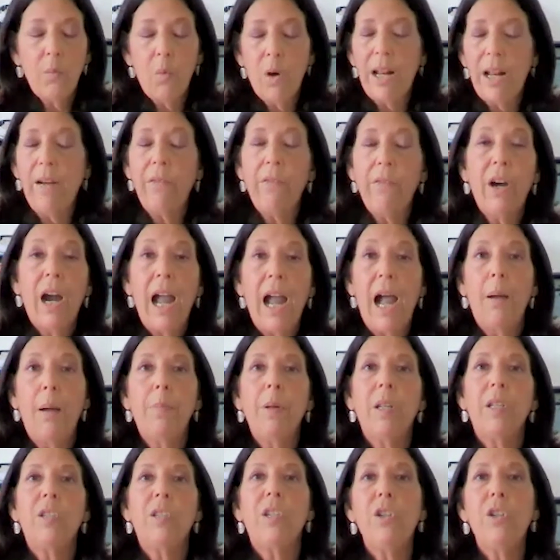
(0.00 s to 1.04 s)
whatever
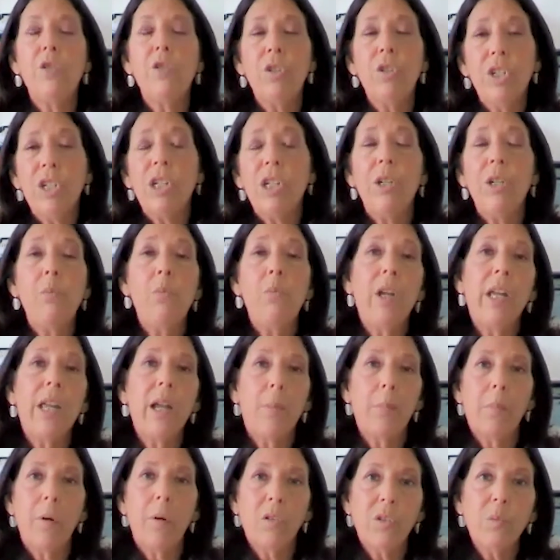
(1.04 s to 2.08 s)
happens. Usually we
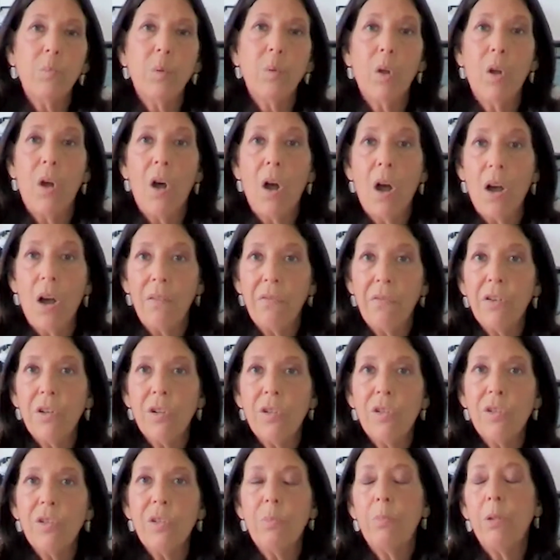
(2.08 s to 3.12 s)
get multiple
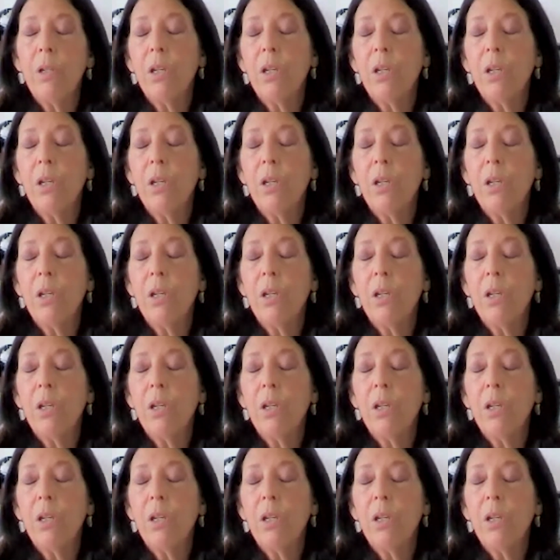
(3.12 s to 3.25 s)
offers